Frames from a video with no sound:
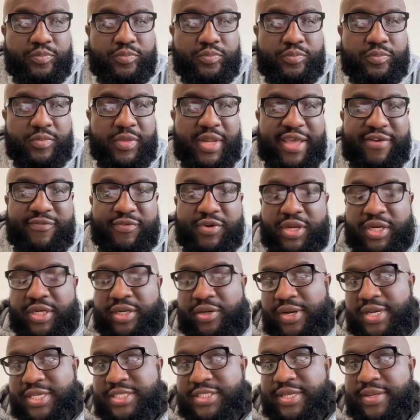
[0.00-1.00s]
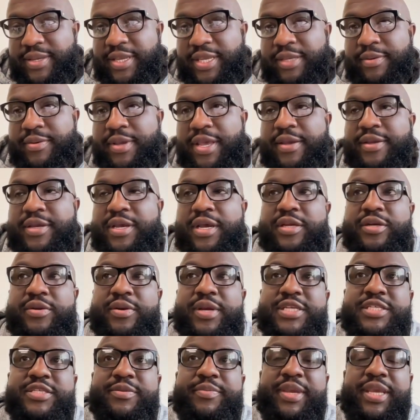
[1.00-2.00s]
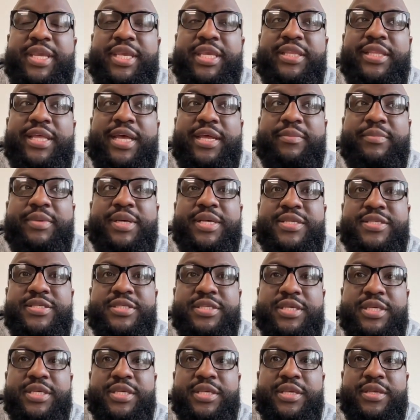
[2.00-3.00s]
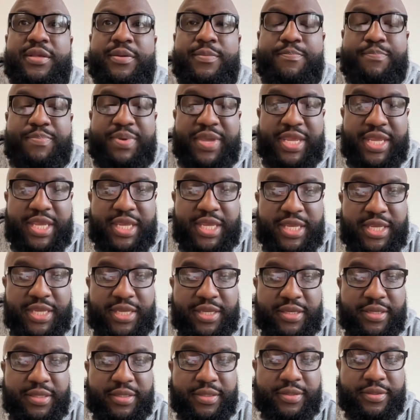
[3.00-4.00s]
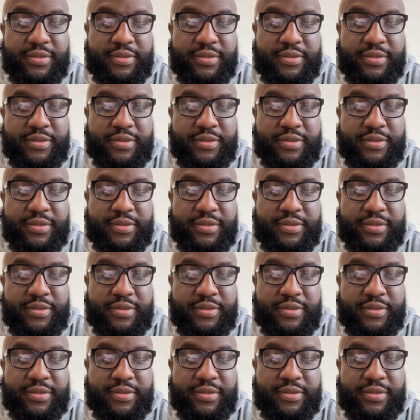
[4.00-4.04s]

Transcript: never underestimate Elon Musk. B,